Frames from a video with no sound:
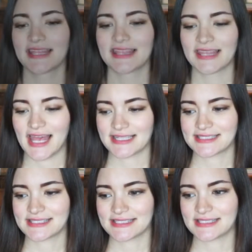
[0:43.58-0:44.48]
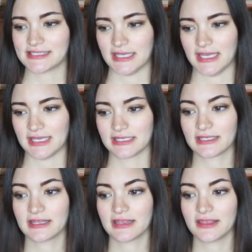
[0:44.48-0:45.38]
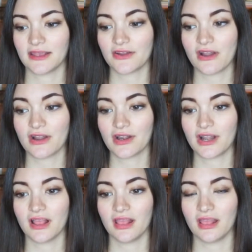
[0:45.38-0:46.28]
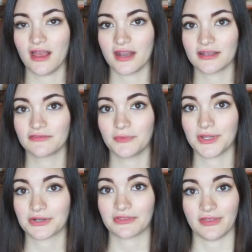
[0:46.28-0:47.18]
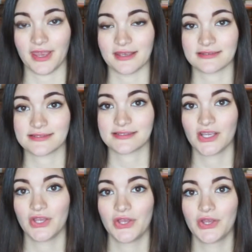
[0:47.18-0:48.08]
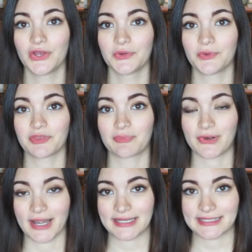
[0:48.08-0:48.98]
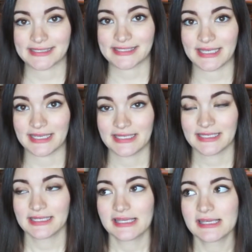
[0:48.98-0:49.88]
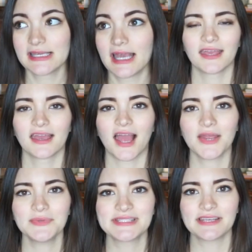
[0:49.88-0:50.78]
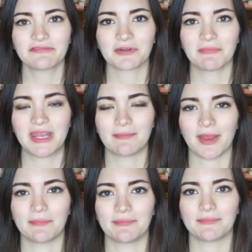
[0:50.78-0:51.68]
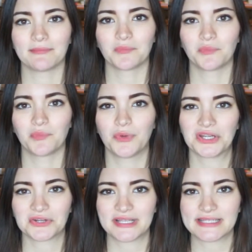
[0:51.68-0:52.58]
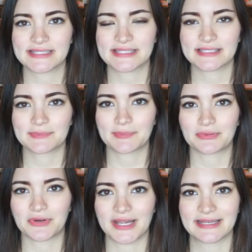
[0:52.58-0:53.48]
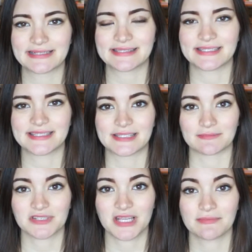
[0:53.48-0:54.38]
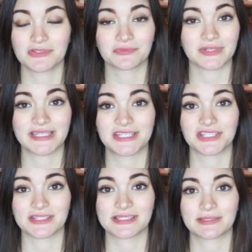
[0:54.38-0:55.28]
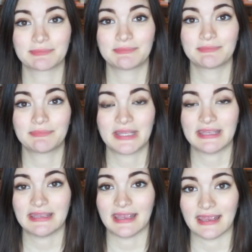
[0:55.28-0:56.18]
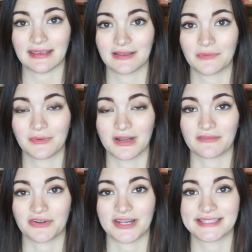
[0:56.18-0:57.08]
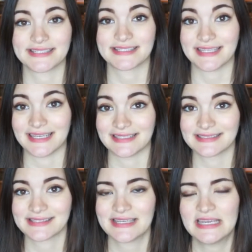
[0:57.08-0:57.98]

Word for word: Let's see. There are a lot of weird things with pregnancy. I would say for me, my weirdest pregnancy symptom is really just peeing whenever I sneeze.